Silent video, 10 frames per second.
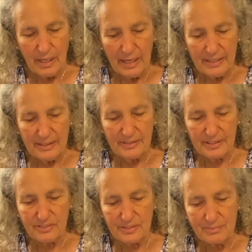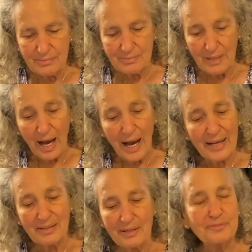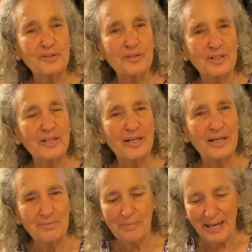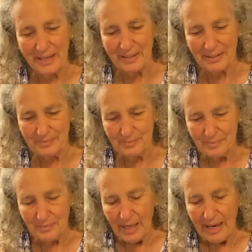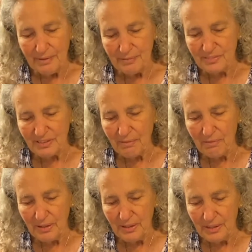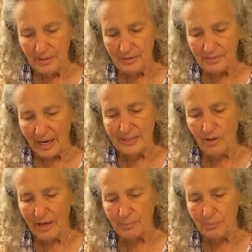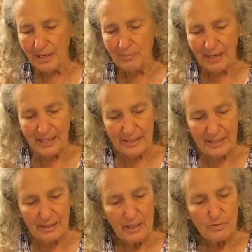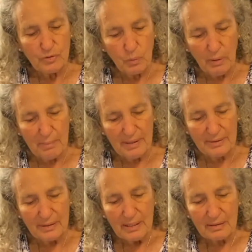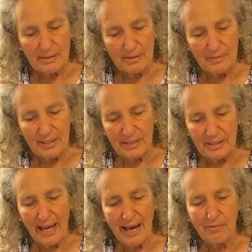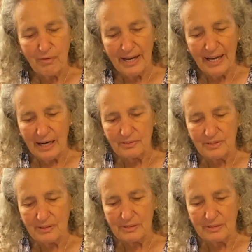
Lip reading: In addition, I love to cook and bake. And for several years, I taught bread baking to women living in a halfway house in